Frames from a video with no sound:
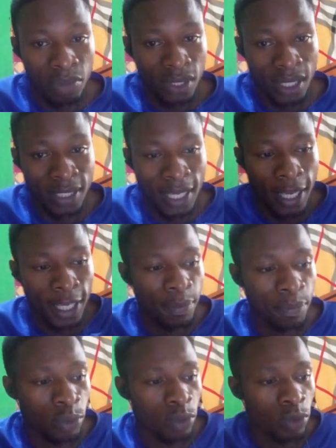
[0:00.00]
the
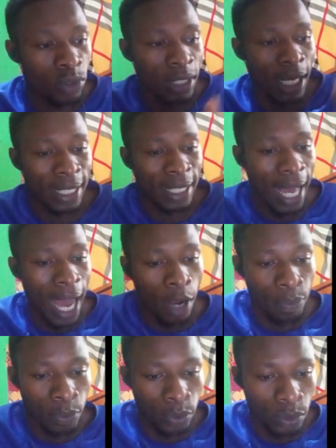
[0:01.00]
input, and the output,
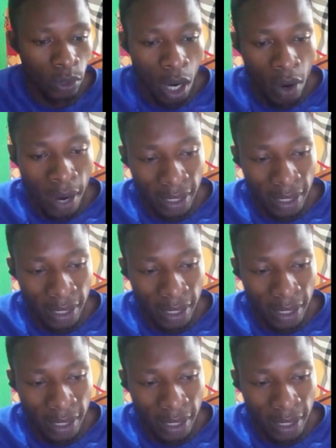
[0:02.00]
right?